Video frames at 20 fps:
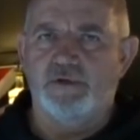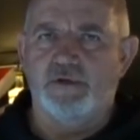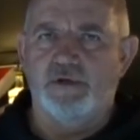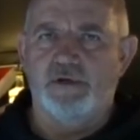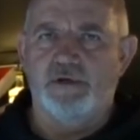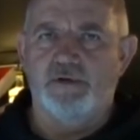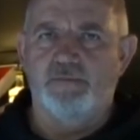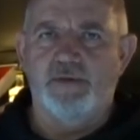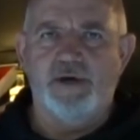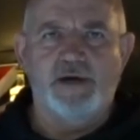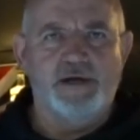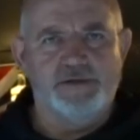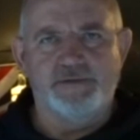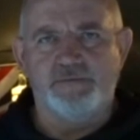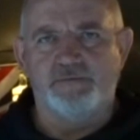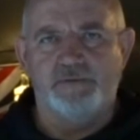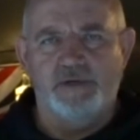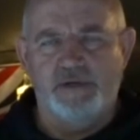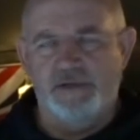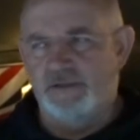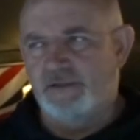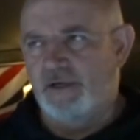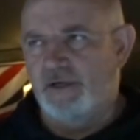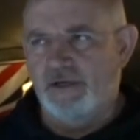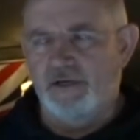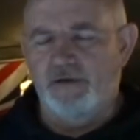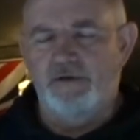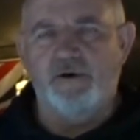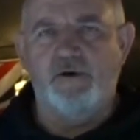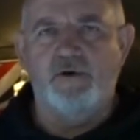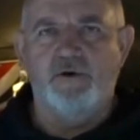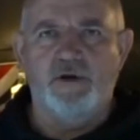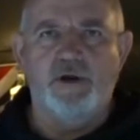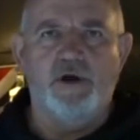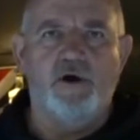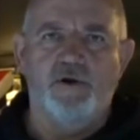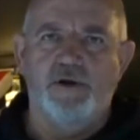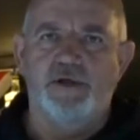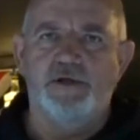on